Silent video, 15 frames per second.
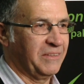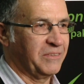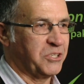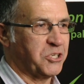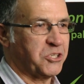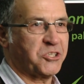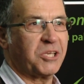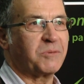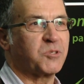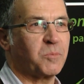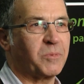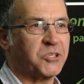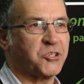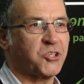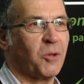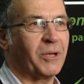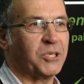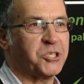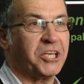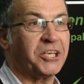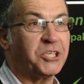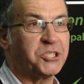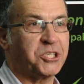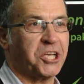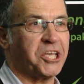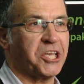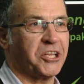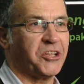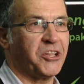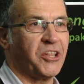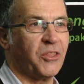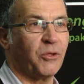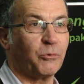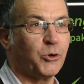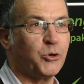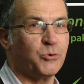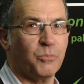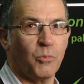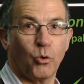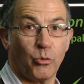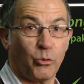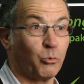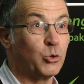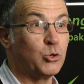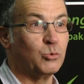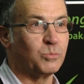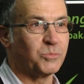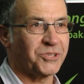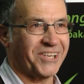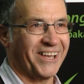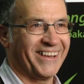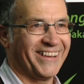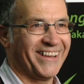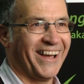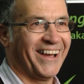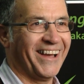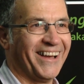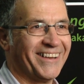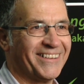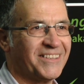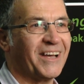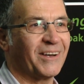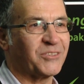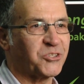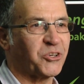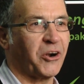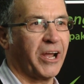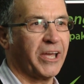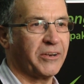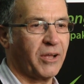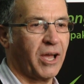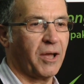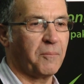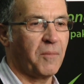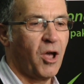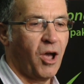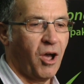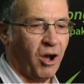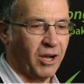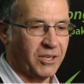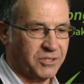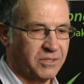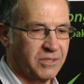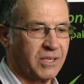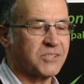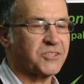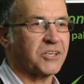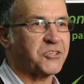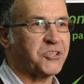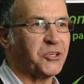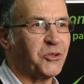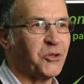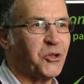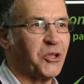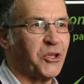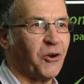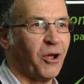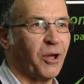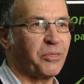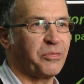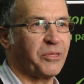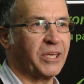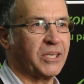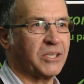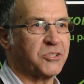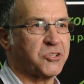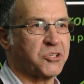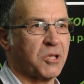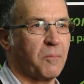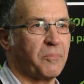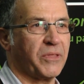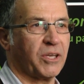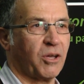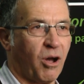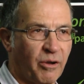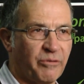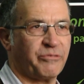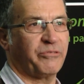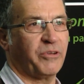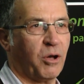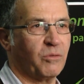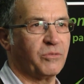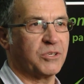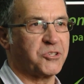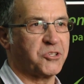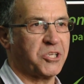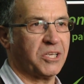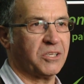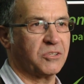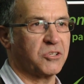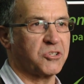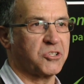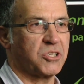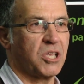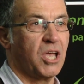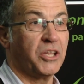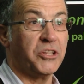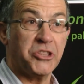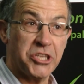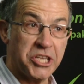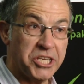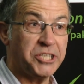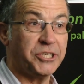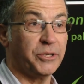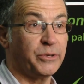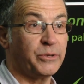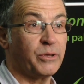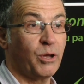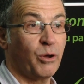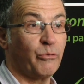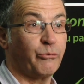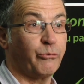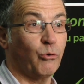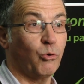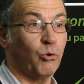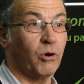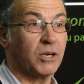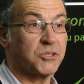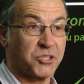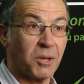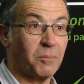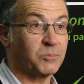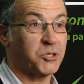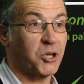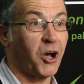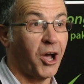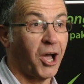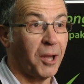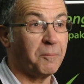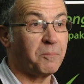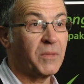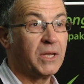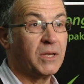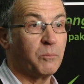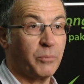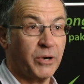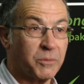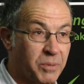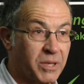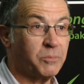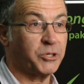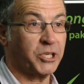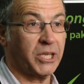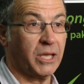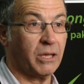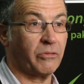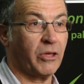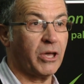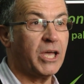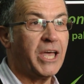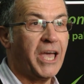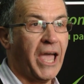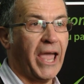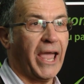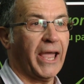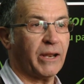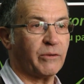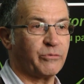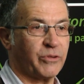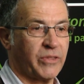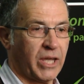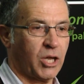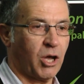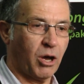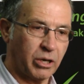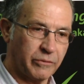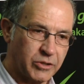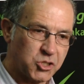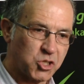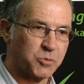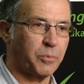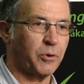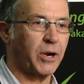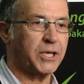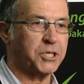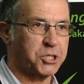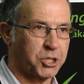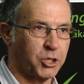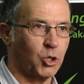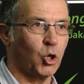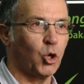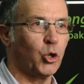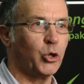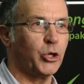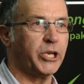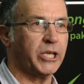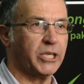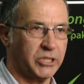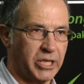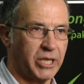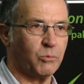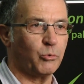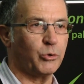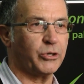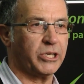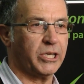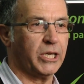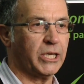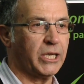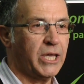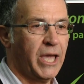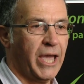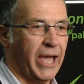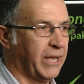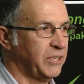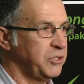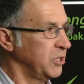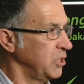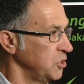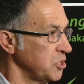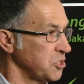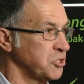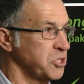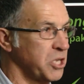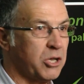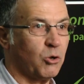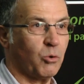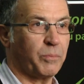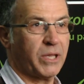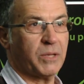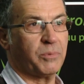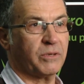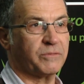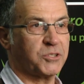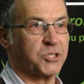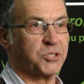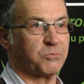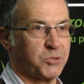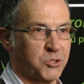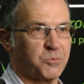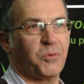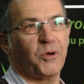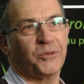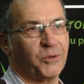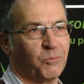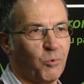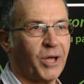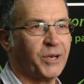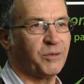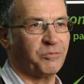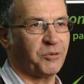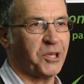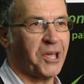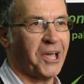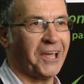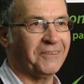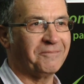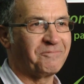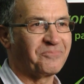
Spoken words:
just seems to be so much energy in the room or the rooms. No, it's great. As I said earlier, I think it's something I've felt the sector's needed for some time. Bring people together and for that kind of inspiration, learning, networking, and you can just tell people have just responded wonderfully, eh?